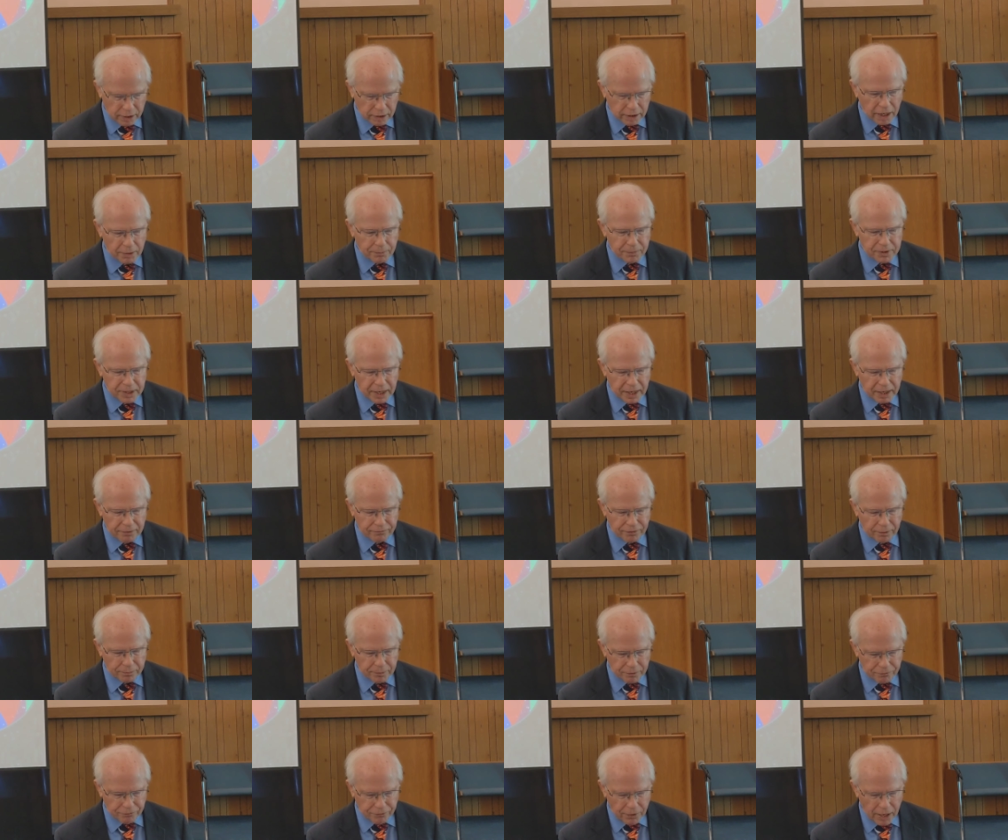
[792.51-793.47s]
coming down
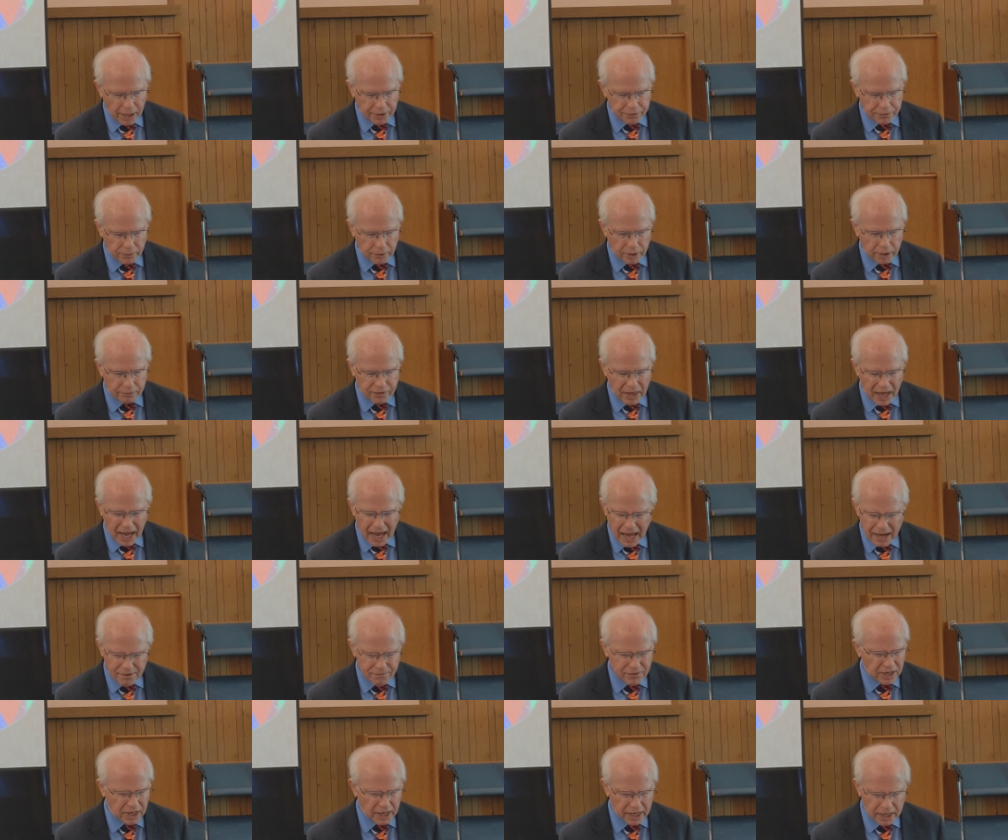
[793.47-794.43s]
from the Father of the
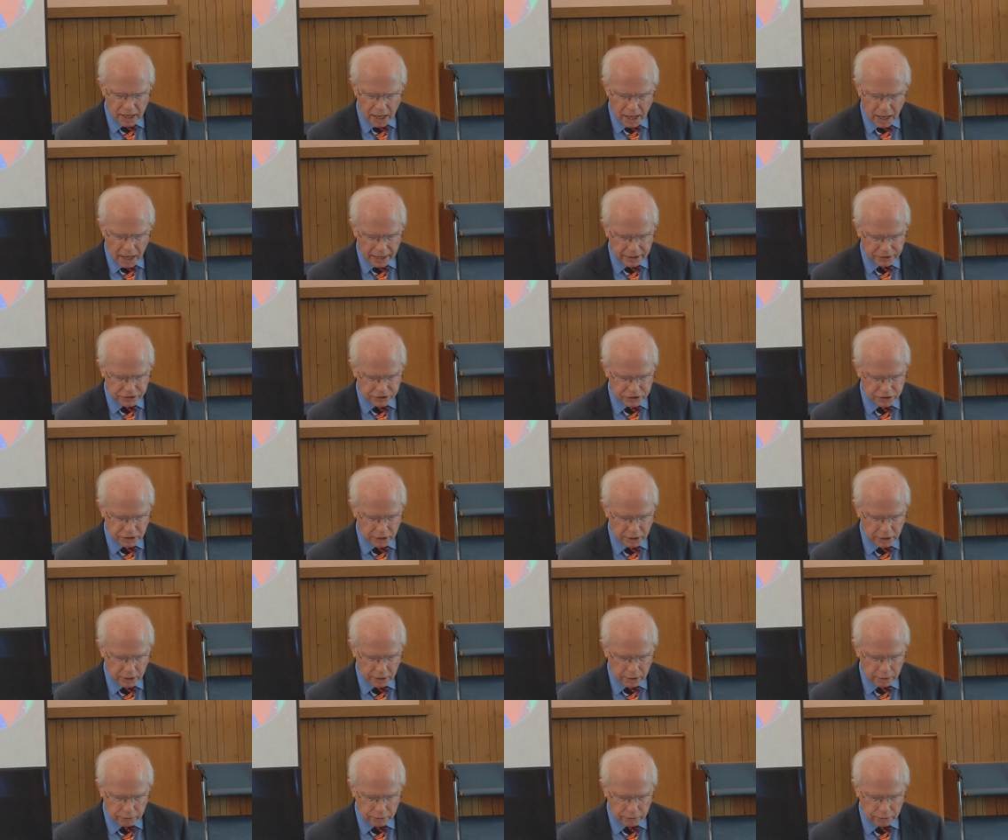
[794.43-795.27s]
heavenly lights,